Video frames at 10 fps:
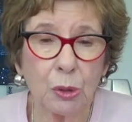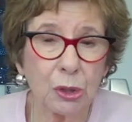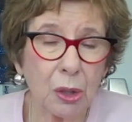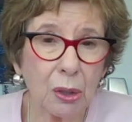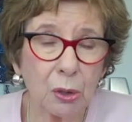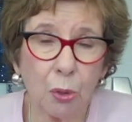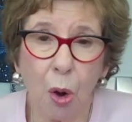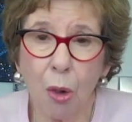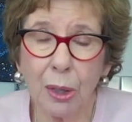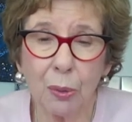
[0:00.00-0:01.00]
he started
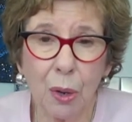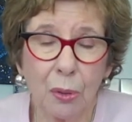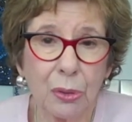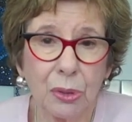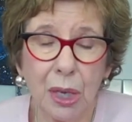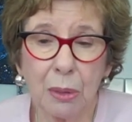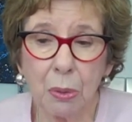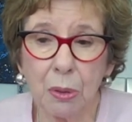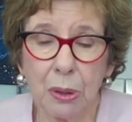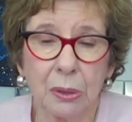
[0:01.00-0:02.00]
crawling around the
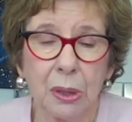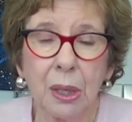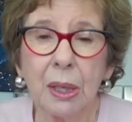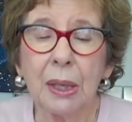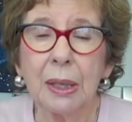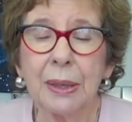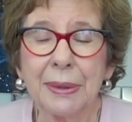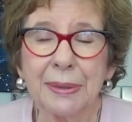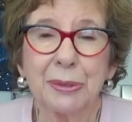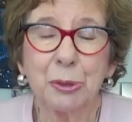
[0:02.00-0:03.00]
table and
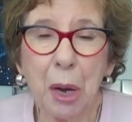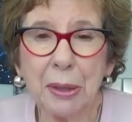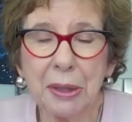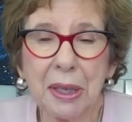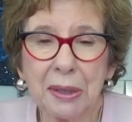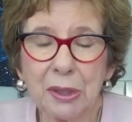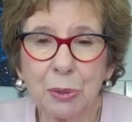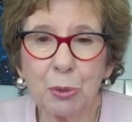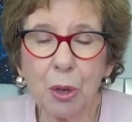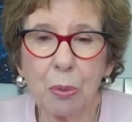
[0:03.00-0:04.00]
trying to get in
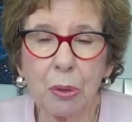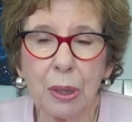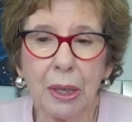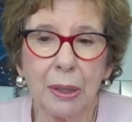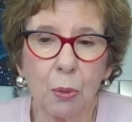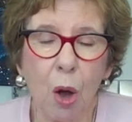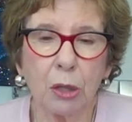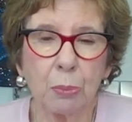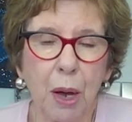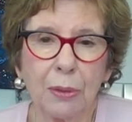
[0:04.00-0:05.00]
some trouble. And he
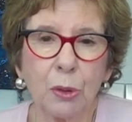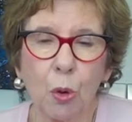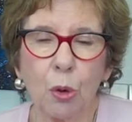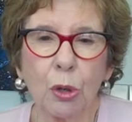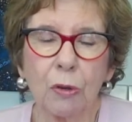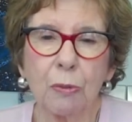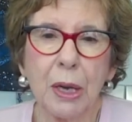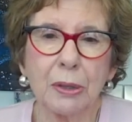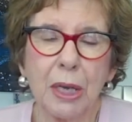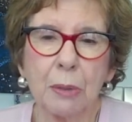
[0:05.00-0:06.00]
walked by the corner of
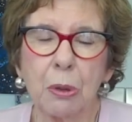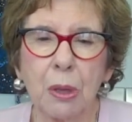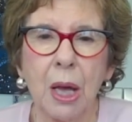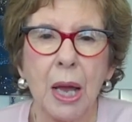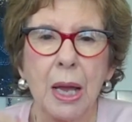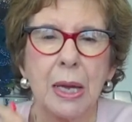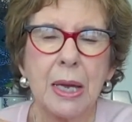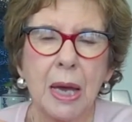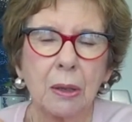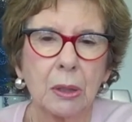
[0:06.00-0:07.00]
my table. He
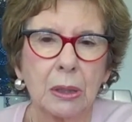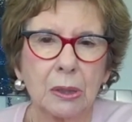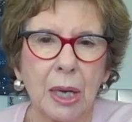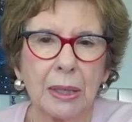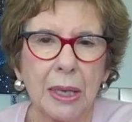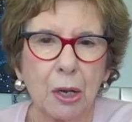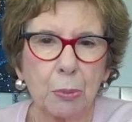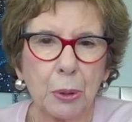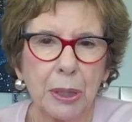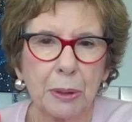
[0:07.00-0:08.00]
had a little tiny
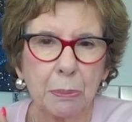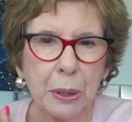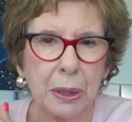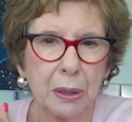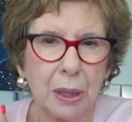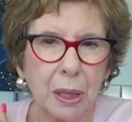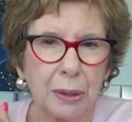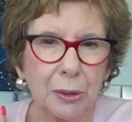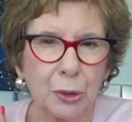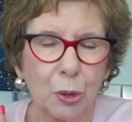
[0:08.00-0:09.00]
airplane pin on
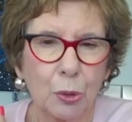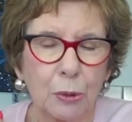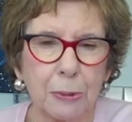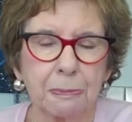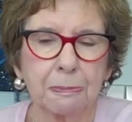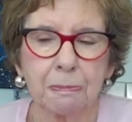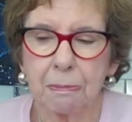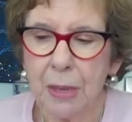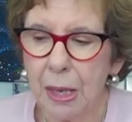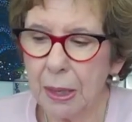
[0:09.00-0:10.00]
his shoulder.
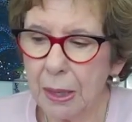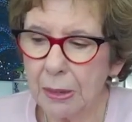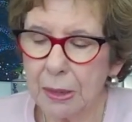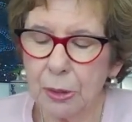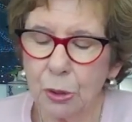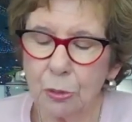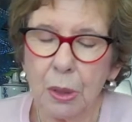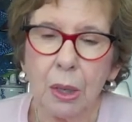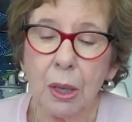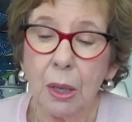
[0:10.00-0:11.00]
And I said to him,
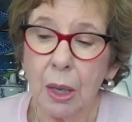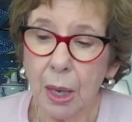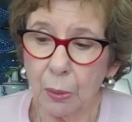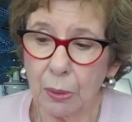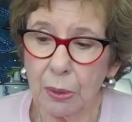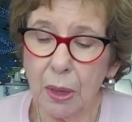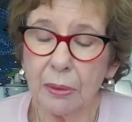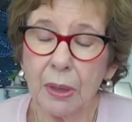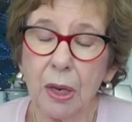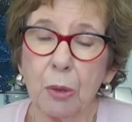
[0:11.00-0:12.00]
"I really like
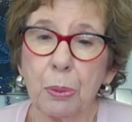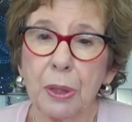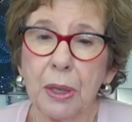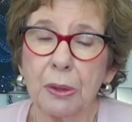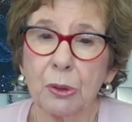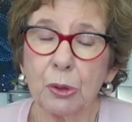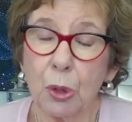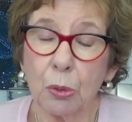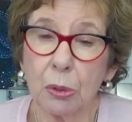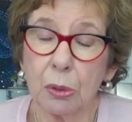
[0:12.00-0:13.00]
the airplane on your
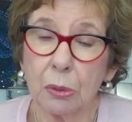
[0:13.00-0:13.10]
shoulder."